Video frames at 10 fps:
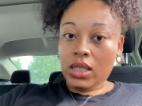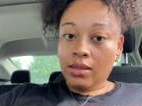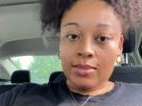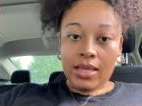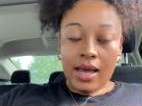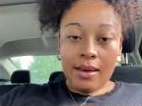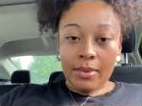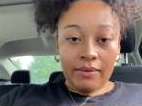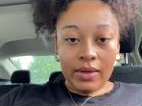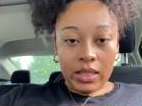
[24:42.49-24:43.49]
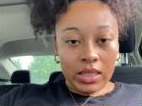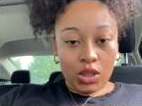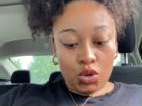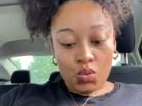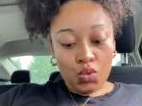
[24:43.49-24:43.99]
to them same motherfuckers
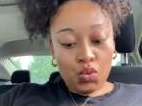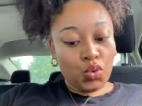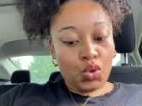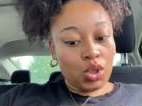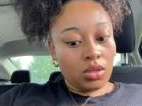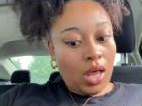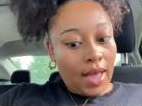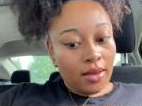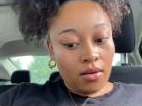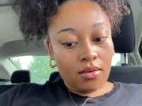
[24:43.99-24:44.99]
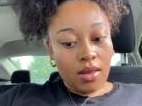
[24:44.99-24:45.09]
that you used to like,